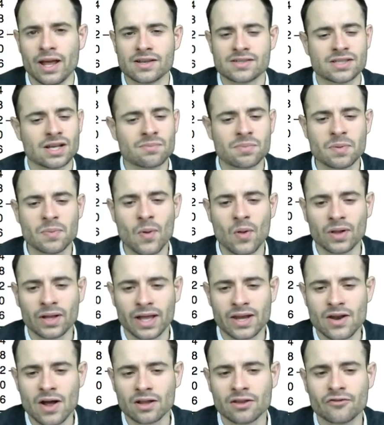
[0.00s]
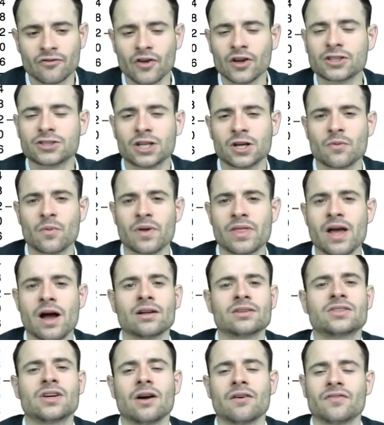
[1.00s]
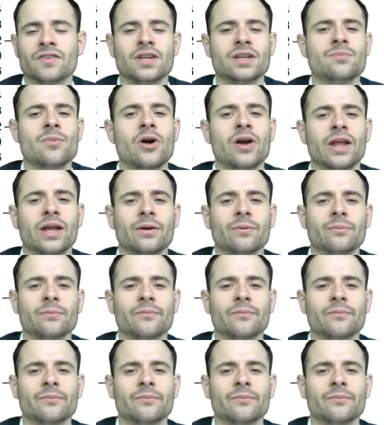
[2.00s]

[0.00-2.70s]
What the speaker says: Some people cannot function without coffee in the morning.